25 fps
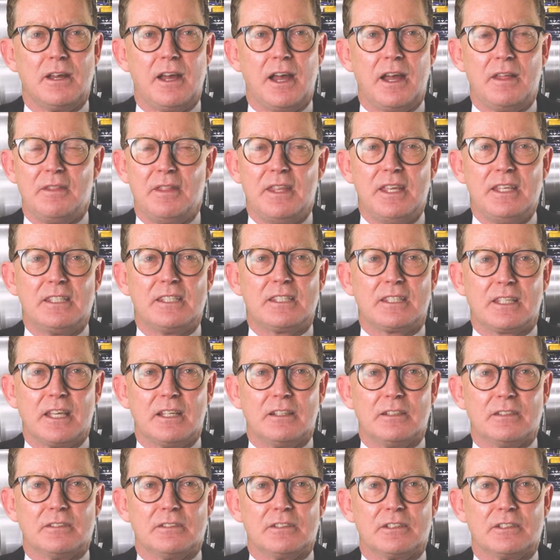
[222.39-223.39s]
And these
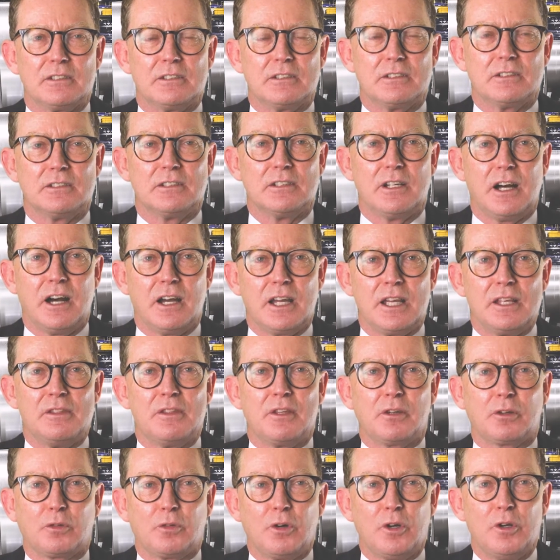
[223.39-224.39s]
skills are in
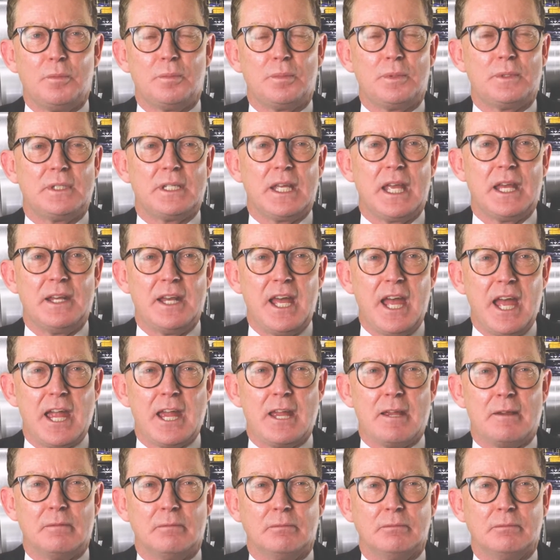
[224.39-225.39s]
the group DNA.